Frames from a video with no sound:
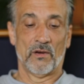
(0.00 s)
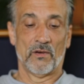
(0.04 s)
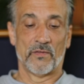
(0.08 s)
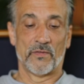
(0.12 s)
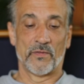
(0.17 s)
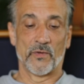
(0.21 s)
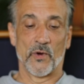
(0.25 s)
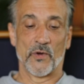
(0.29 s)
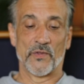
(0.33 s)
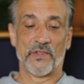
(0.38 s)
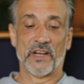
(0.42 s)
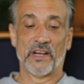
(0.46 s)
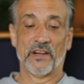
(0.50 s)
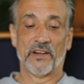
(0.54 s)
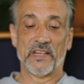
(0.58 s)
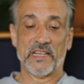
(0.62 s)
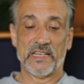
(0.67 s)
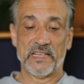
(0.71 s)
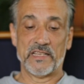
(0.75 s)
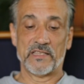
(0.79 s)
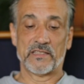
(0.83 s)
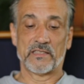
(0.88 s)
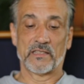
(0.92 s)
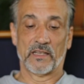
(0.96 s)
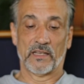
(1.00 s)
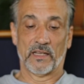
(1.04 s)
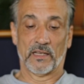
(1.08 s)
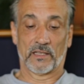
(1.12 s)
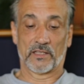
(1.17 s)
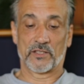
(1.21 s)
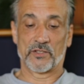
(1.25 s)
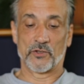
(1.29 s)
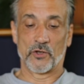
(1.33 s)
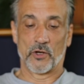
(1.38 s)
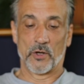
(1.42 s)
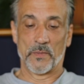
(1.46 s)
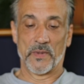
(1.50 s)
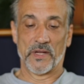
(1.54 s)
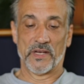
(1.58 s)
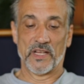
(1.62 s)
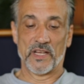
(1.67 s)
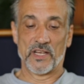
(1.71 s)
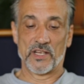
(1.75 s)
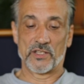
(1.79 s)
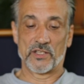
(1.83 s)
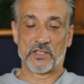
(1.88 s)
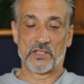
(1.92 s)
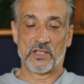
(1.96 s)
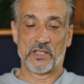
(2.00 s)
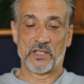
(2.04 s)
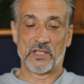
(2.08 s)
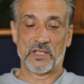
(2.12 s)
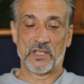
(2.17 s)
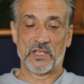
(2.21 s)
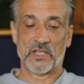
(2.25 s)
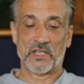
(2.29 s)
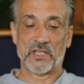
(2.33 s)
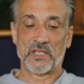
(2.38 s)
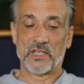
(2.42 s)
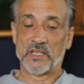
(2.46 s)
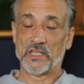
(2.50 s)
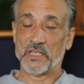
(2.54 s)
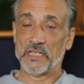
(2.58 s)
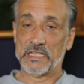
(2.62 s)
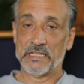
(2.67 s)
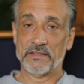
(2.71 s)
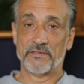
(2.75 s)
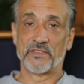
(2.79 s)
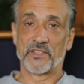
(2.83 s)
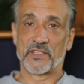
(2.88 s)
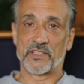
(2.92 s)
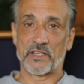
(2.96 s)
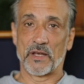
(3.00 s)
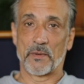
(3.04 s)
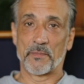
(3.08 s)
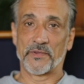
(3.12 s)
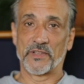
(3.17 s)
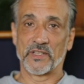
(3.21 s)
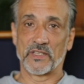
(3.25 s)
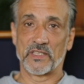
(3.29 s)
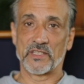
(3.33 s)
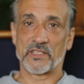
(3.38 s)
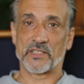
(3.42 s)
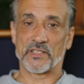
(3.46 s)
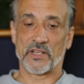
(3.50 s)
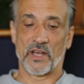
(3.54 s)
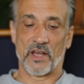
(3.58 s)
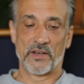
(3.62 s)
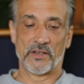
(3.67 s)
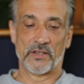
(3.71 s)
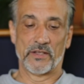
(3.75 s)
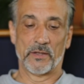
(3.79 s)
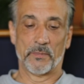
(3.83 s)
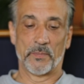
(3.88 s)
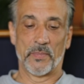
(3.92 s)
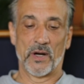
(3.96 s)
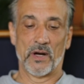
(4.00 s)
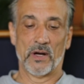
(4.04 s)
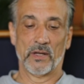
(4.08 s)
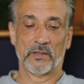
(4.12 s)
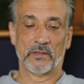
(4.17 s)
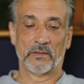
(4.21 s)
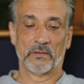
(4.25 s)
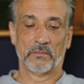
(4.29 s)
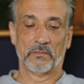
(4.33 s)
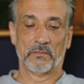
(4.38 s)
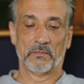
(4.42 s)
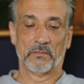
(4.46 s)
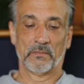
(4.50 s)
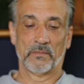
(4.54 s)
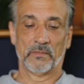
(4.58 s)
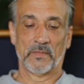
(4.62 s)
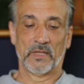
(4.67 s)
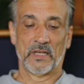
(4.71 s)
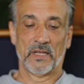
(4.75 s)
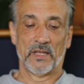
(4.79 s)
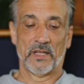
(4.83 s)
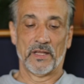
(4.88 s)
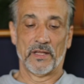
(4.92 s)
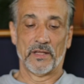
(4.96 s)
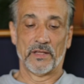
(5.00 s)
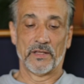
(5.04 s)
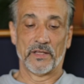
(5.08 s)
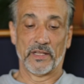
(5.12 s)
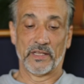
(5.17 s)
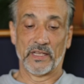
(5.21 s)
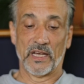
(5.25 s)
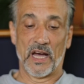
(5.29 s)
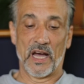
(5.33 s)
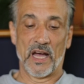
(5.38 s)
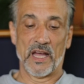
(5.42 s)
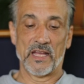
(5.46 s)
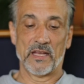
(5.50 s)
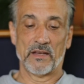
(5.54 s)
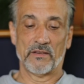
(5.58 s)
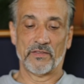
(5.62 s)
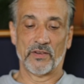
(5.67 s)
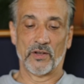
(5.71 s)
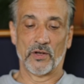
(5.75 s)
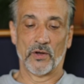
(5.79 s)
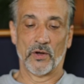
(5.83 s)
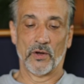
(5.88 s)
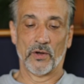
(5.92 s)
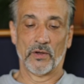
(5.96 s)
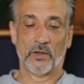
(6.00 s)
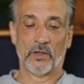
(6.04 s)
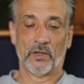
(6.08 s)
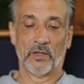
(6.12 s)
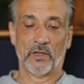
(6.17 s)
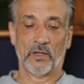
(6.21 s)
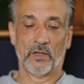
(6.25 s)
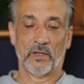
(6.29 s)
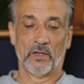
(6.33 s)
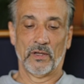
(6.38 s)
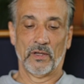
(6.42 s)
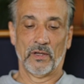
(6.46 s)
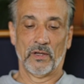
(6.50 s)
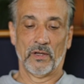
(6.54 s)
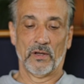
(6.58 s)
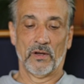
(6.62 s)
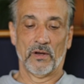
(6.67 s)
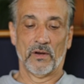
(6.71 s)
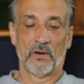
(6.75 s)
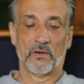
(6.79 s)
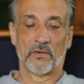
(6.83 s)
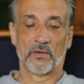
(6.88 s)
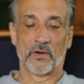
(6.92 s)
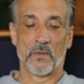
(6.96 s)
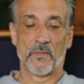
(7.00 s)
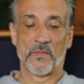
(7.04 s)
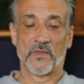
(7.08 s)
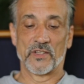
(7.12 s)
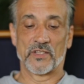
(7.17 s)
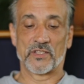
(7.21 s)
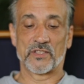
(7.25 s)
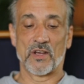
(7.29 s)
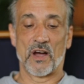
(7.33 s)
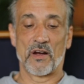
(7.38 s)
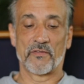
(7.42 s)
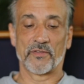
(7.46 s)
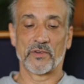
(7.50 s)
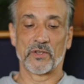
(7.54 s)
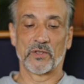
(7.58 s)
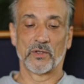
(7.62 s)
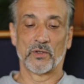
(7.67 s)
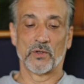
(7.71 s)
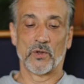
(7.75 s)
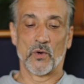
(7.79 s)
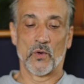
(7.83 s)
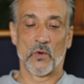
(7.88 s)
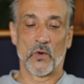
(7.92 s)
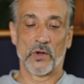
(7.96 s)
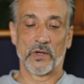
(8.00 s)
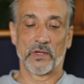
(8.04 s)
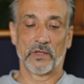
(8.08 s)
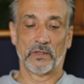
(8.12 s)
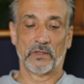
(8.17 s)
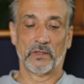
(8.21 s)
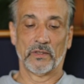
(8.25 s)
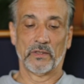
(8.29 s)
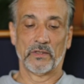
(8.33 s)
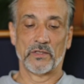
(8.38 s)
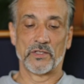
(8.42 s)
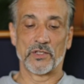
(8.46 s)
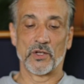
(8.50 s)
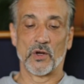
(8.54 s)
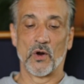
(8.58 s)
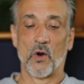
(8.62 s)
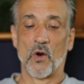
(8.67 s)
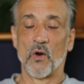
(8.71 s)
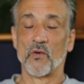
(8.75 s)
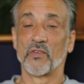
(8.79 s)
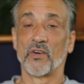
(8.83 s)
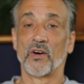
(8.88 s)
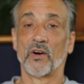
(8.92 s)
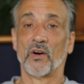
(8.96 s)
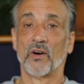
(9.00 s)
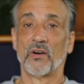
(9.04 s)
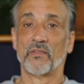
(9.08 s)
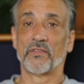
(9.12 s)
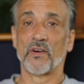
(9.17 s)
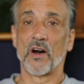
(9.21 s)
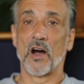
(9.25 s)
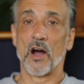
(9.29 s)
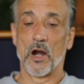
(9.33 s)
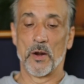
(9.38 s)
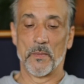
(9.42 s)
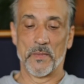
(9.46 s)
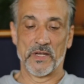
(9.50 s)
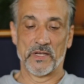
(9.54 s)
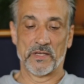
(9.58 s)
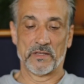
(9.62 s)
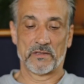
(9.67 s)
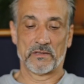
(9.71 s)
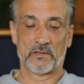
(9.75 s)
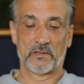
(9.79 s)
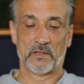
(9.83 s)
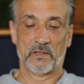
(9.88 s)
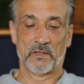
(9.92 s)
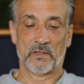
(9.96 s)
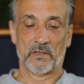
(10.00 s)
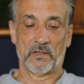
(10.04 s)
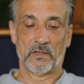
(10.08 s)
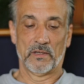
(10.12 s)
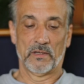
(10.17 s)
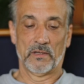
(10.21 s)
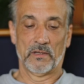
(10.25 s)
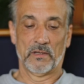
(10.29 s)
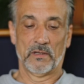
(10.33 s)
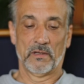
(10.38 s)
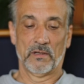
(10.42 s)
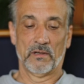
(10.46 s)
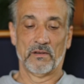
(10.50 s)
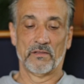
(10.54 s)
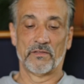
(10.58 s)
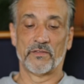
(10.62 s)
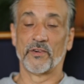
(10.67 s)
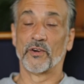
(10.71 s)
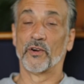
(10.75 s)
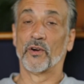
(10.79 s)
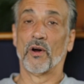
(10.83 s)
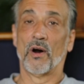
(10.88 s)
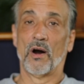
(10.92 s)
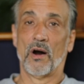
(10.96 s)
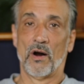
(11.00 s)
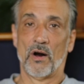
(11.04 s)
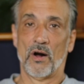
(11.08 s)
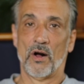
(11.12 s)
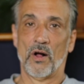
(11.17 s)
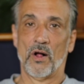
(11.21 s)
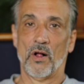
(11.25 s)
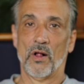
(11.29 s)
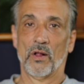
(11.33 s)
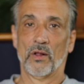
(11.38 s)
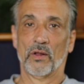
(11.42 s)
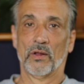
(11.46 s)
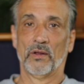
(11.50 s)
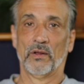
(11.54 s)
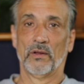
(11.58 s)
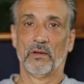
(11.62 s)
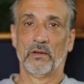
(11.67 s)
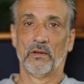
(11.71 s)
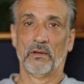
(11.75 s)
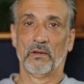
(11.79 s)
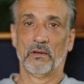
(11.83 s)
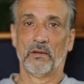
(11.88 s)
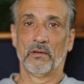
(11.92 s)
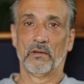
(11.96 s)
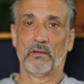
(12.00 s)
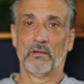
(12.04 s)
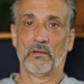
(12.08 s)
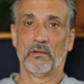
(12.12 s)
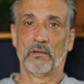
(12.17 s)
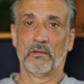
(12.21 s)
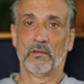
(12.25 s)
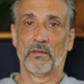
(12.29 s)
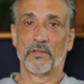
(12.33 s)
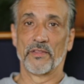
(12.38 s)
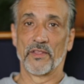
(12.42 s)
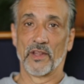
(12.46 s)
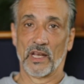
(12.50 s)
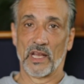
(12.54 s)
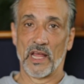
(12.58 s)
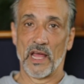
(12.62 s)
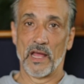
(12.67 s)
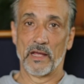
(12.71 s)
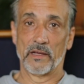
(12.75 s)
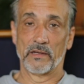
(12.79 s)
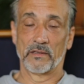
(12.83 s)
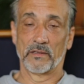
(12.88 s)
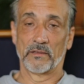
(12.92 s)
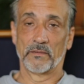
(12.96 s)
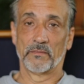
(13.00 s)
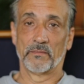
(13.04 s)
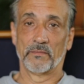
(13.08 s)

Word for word: For there is an extermination, even something decided upon, that I have heard from the sovereign Lord, Jehovah of armies, for all the land."